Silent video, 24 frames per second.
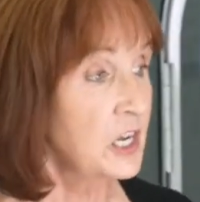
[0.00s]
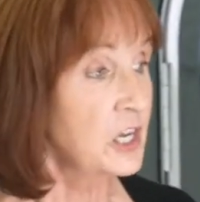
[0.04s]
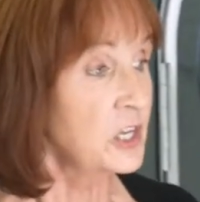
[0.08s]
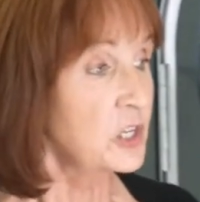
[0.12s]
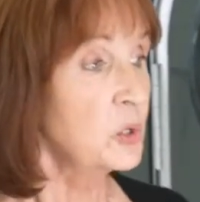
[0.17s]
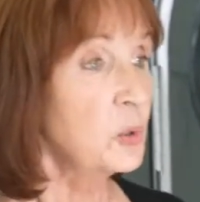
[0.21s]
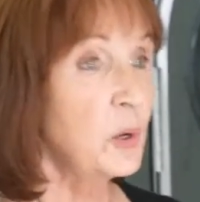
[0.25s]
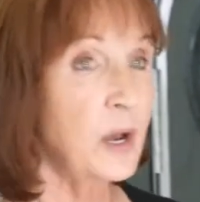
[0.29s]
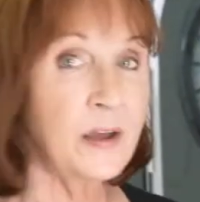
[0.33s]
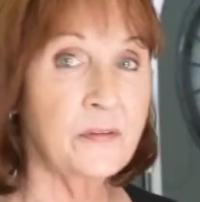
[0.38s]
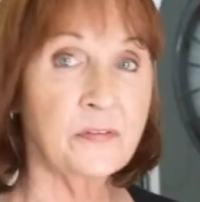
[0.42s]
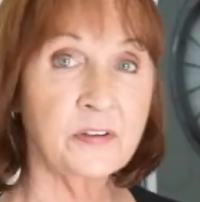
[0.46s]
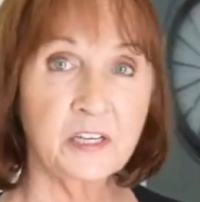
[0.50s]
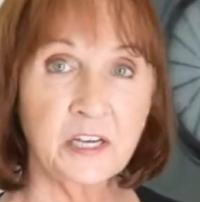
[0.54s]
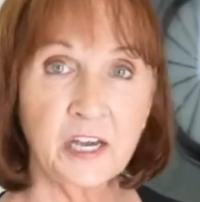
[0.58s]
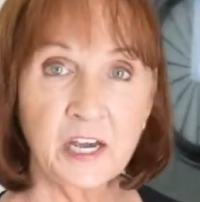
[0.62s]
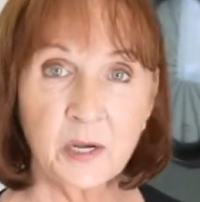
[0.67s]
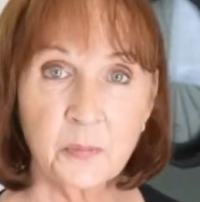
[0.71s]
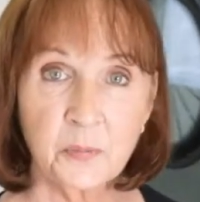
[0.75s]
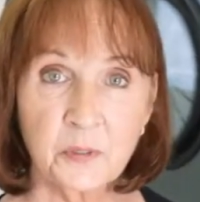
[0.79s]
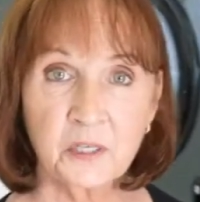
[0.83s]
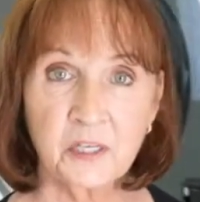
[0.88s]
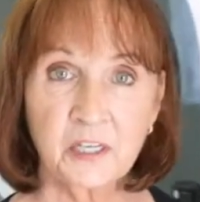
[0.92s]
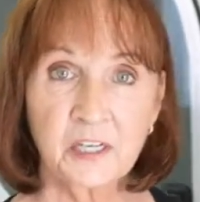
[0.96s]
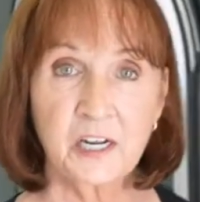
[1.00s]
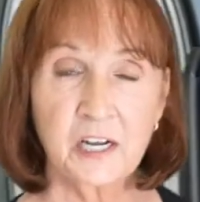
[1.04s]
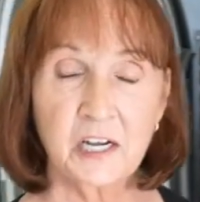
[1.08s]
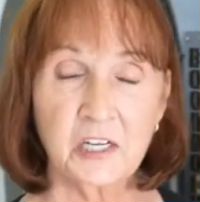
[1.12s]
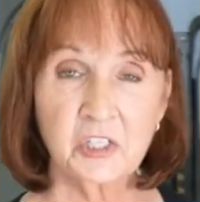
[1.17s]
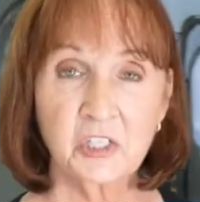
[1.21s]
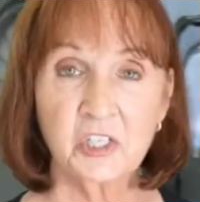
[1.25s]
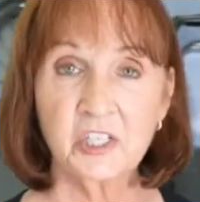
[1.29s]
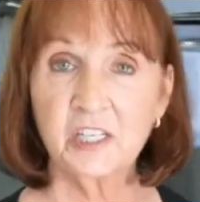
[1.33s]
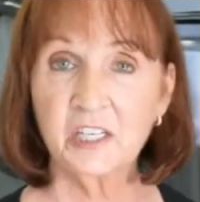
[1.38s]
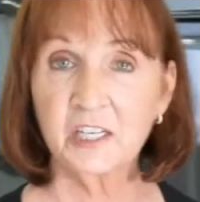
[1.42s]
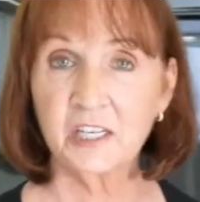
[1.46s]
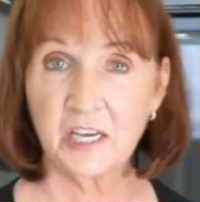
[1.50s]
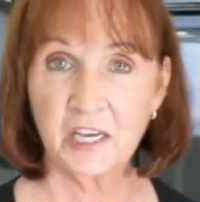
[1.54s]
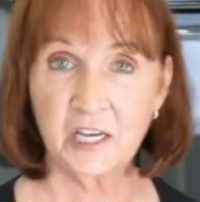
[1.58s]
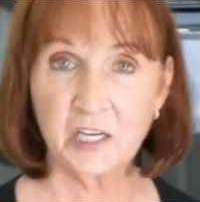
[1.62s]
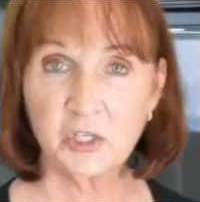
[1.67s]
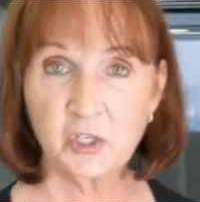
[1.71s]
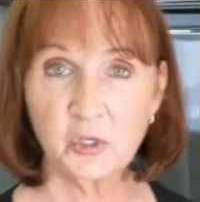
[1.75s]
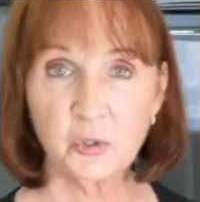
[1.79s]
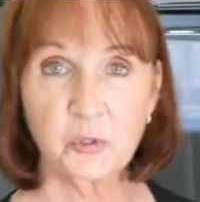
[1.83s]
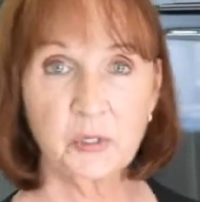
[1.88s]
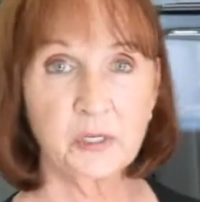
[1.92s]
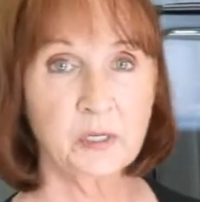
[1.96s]
you have a cable connection in
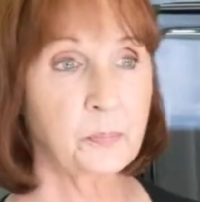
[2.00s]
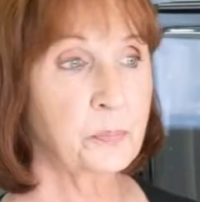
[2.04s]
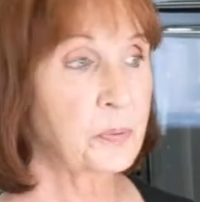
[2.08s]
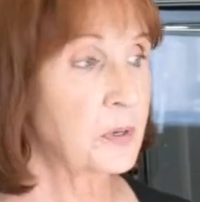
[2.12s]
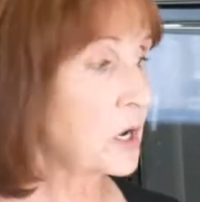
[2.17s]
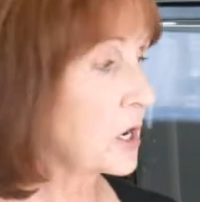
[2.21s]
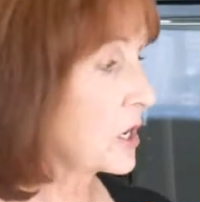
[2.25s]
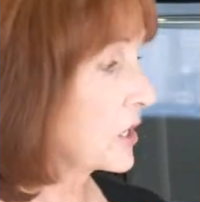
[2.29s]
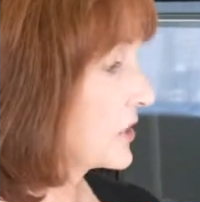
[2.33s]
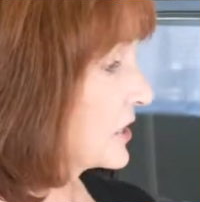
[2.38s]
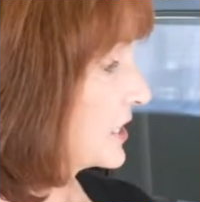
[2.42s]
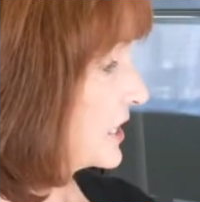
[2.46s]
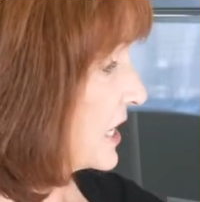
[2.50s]
case you're in a park that